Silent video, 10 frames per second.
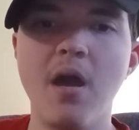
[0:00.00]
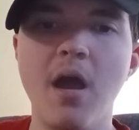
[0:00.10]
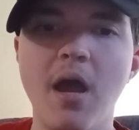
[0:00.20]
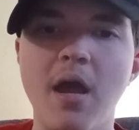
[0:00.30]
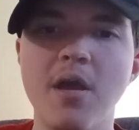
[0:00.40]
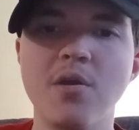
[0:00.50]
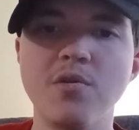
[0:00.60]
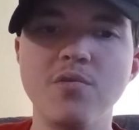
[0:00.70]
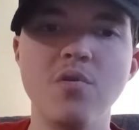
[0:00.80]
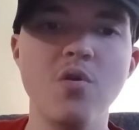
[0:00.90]

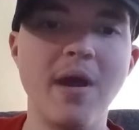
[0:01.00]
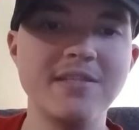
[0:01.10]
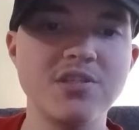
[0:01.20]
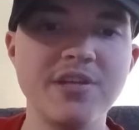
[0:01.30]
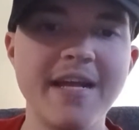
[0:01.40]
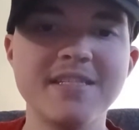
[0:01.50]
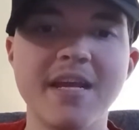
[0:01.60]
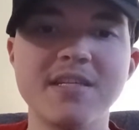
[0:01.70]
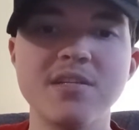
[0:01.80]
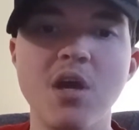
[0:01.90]
who has a chance to get to